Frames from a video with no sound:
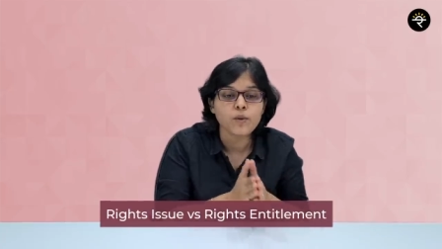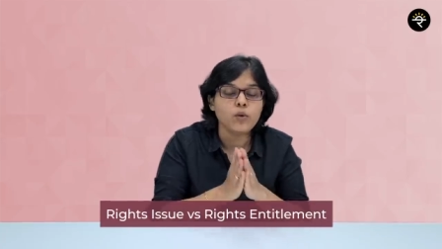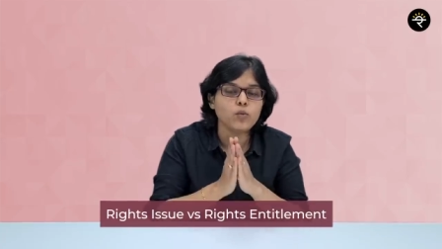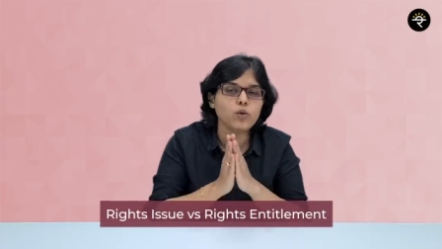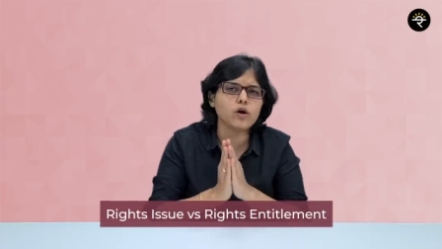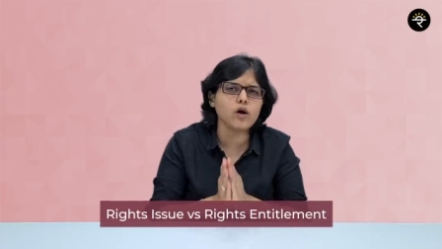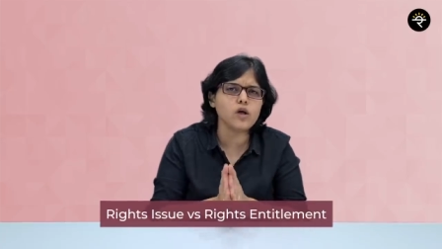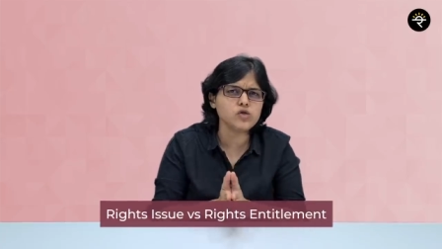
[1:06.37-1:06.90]

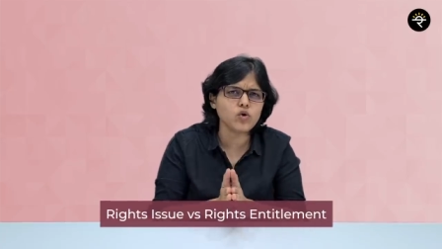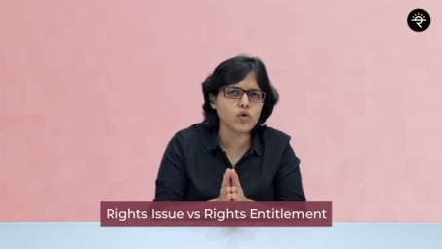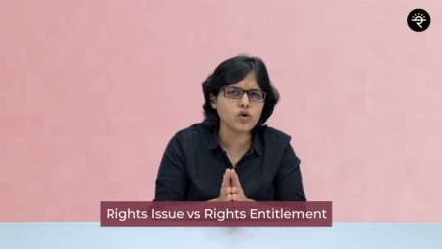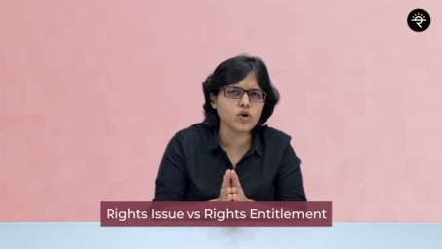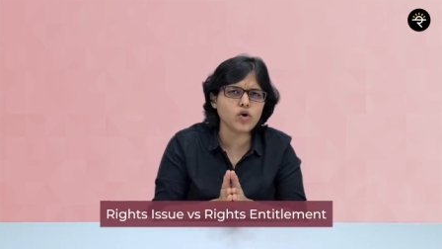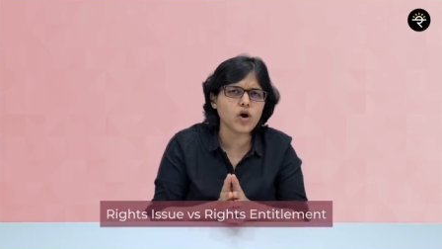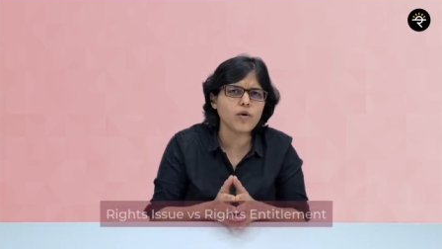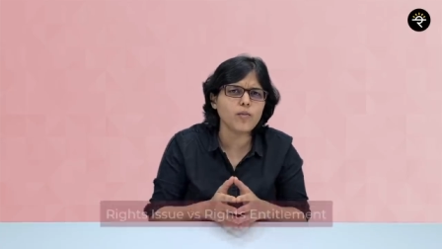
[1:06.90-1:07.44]
We're also going to
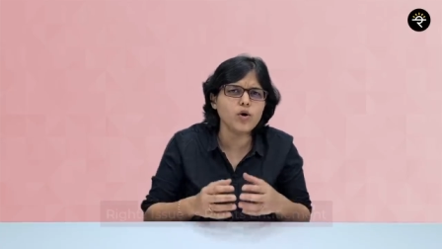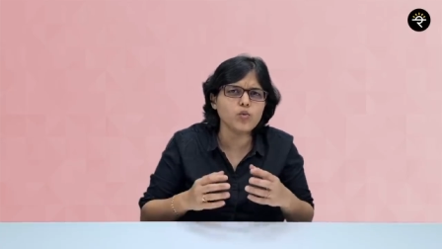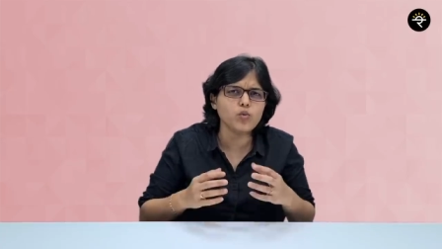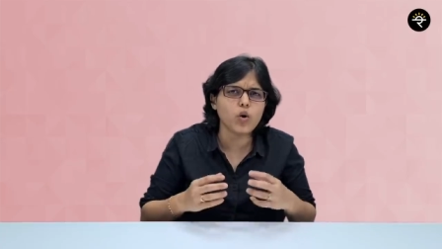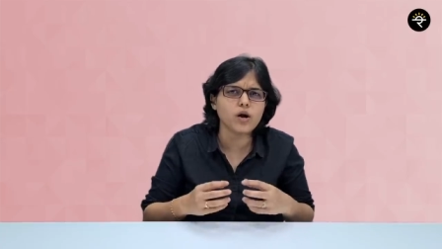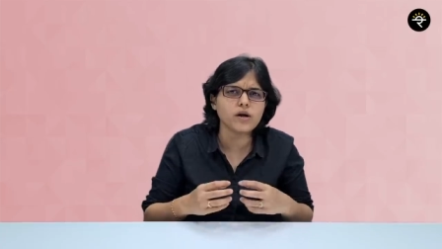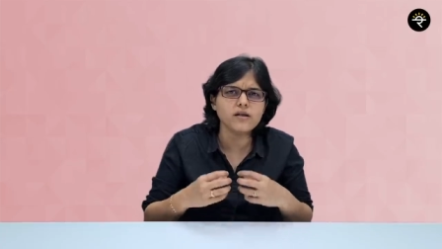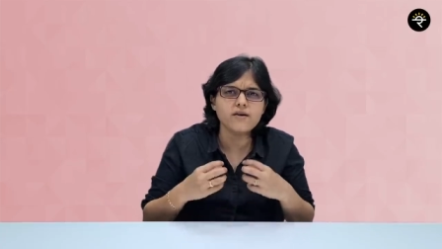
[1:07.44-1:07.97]
talk about
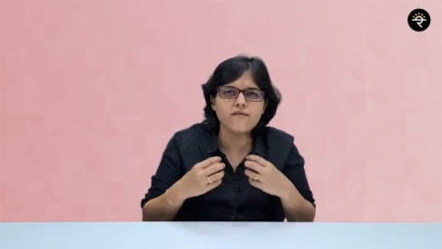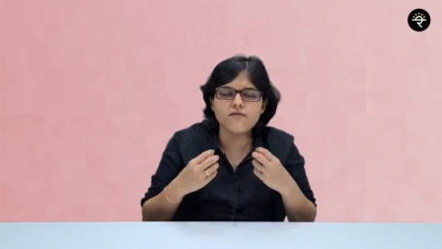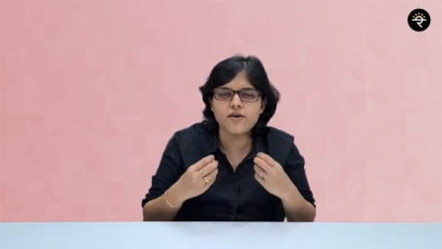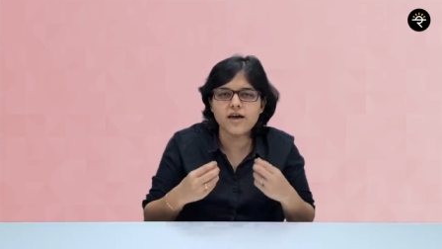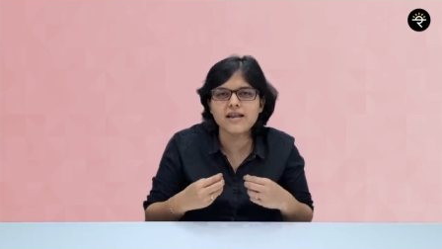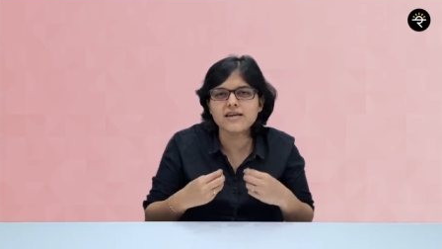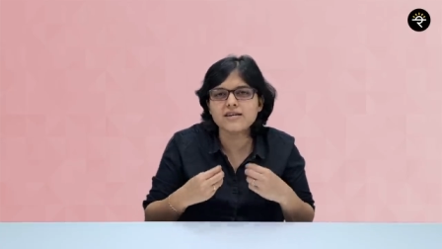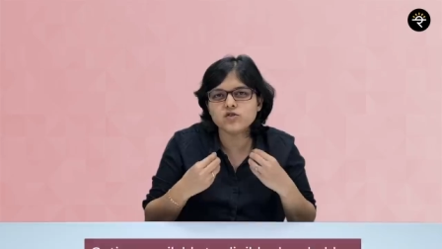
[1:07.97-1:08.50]
what are the
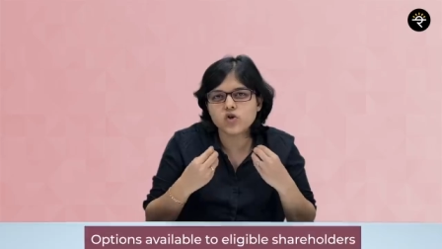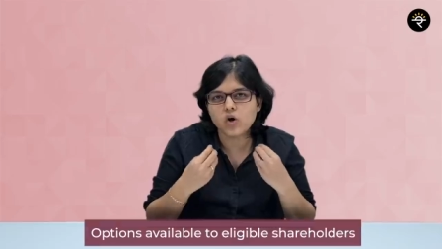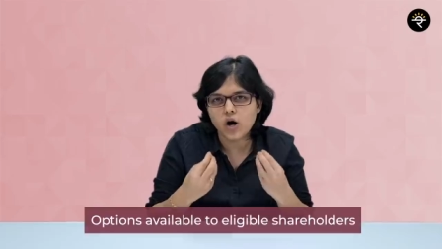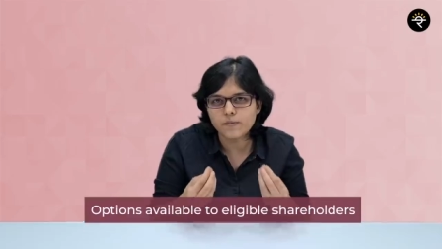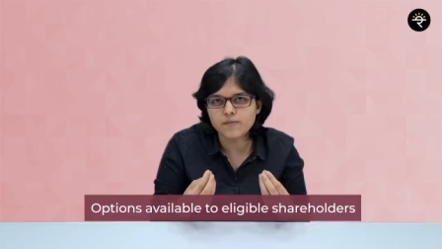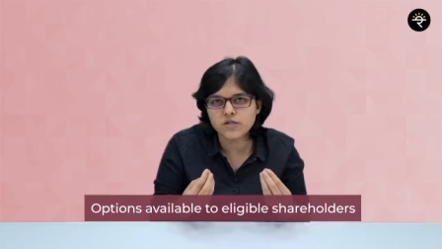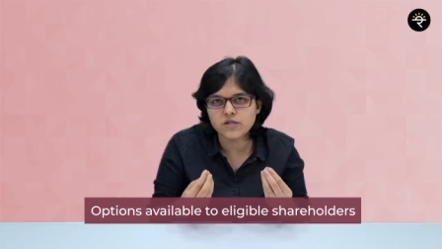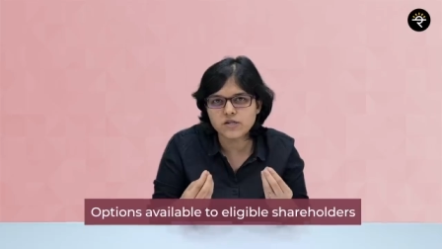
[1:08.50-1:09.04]
various
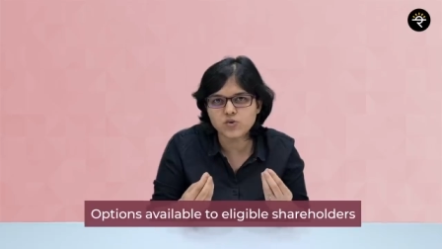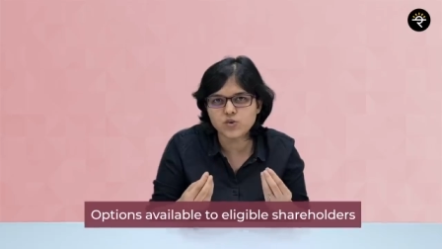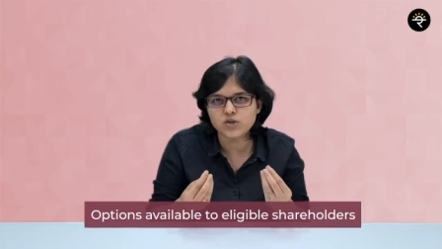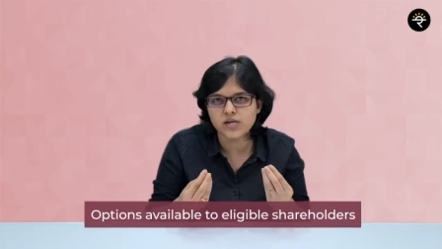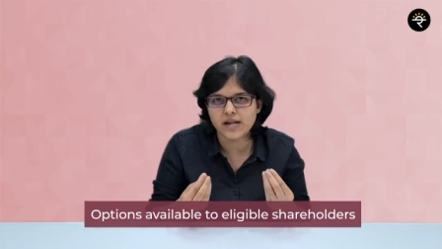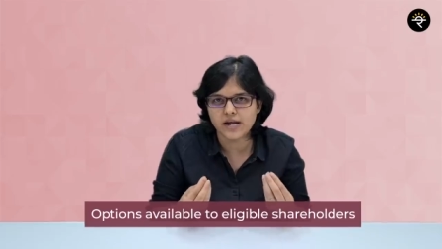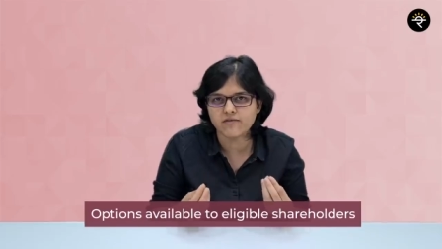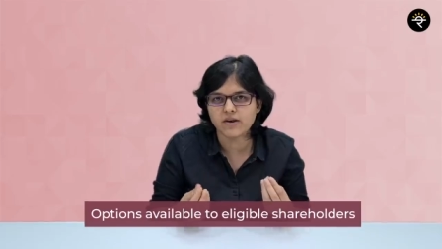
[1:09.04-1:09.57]
options which
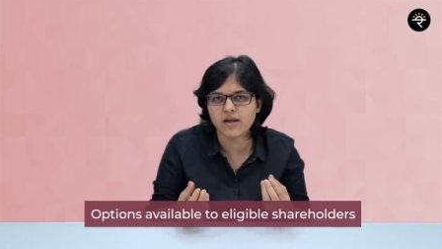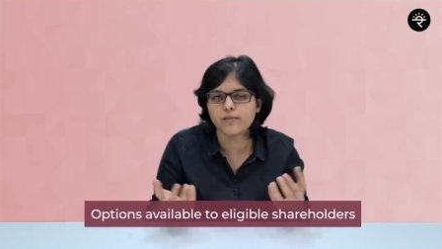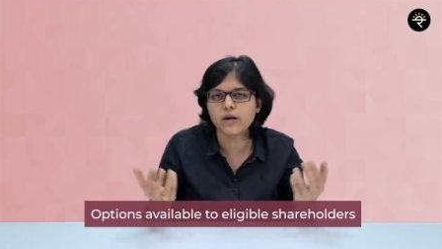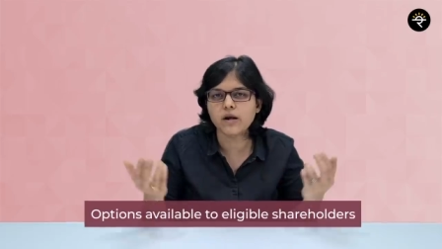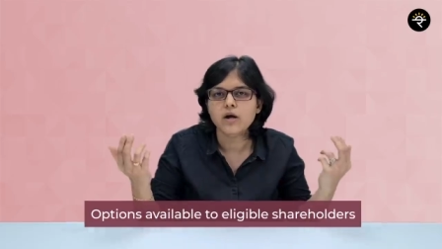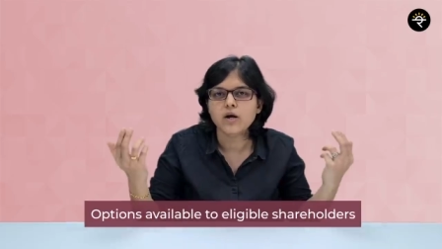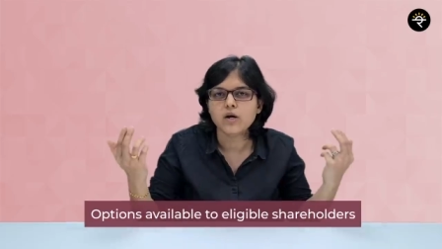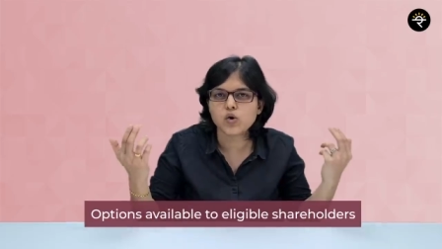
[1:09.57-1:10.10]
are available
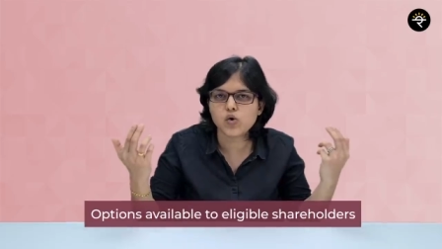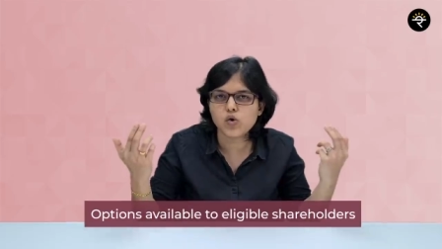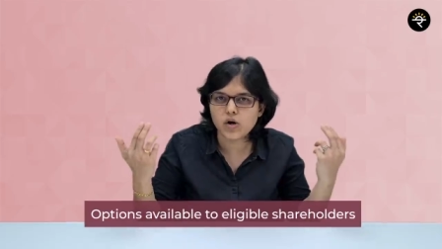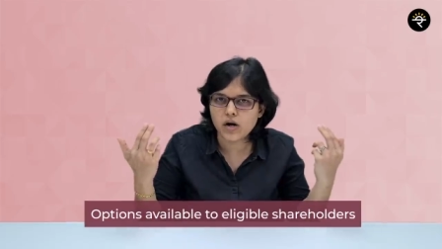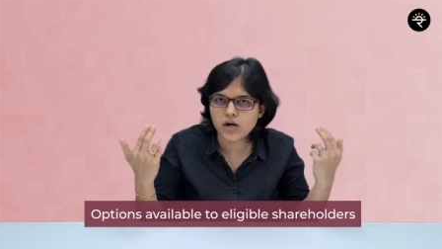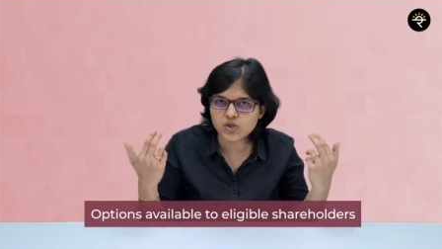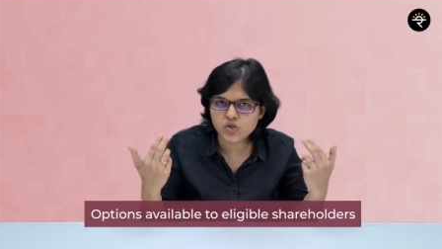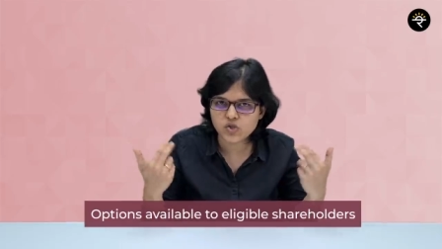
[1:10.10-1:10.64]
to
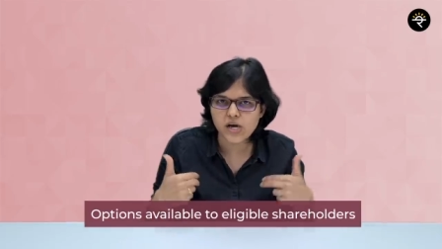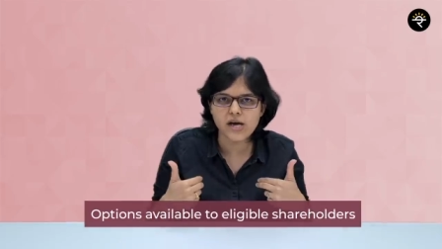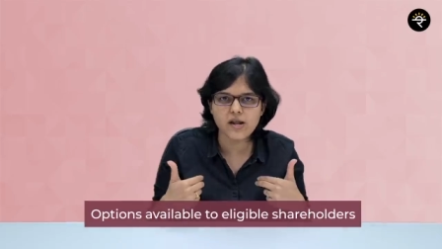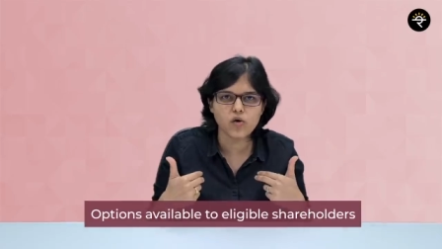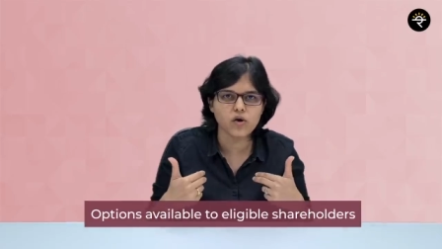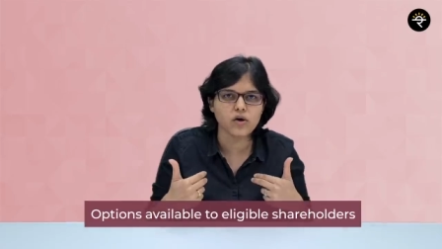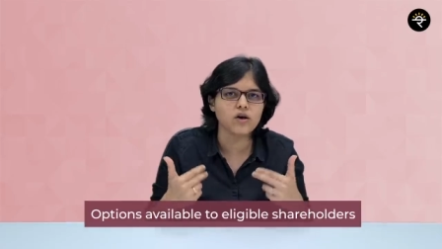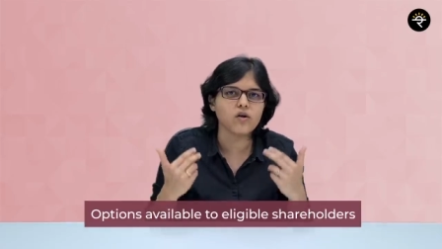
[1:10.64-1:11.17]
a
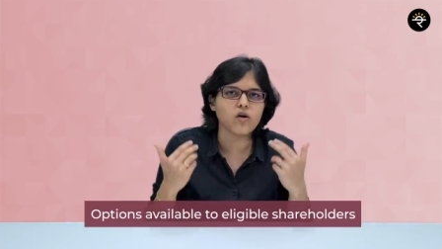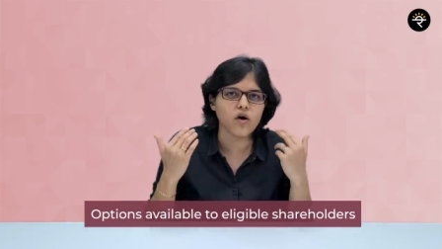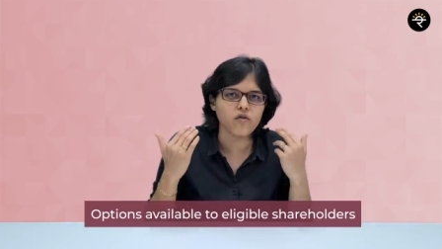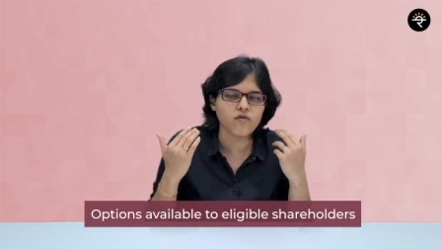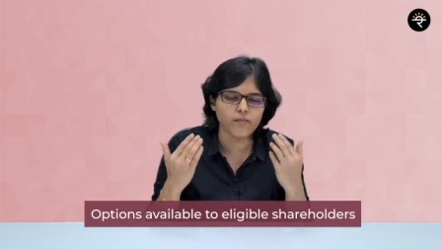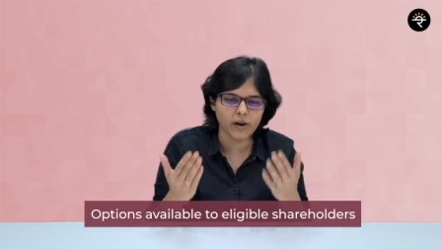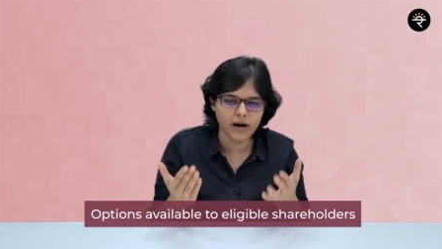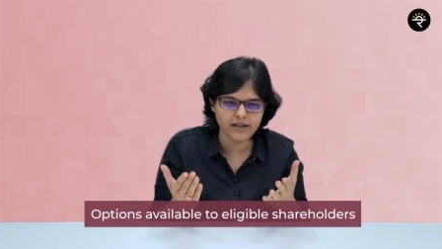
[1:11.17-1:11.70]
shareholder of
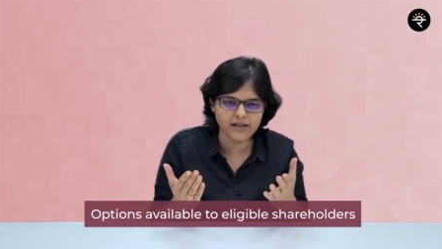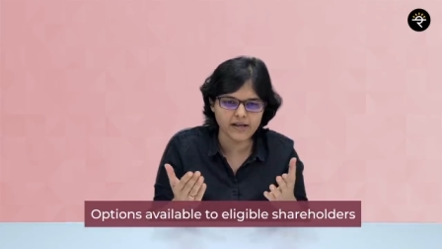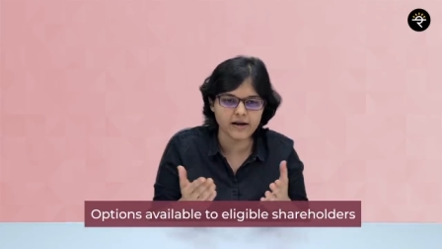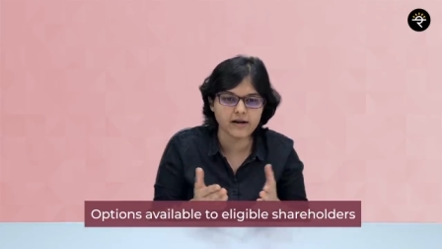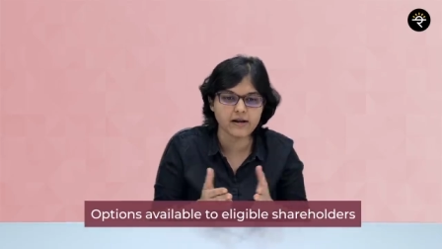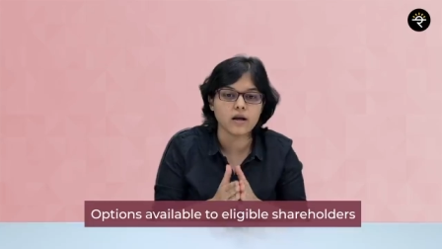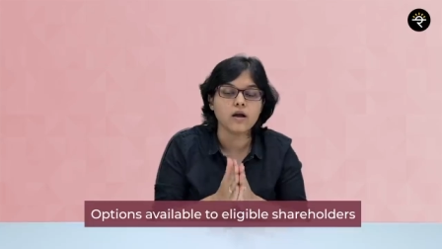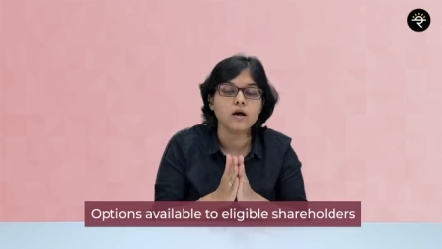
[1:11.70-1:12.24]
Bharti
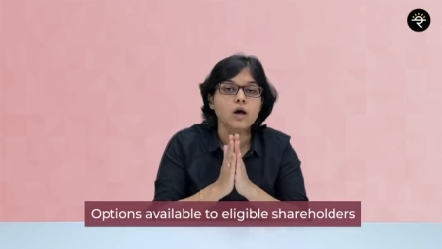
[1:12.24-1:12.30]
Airtel.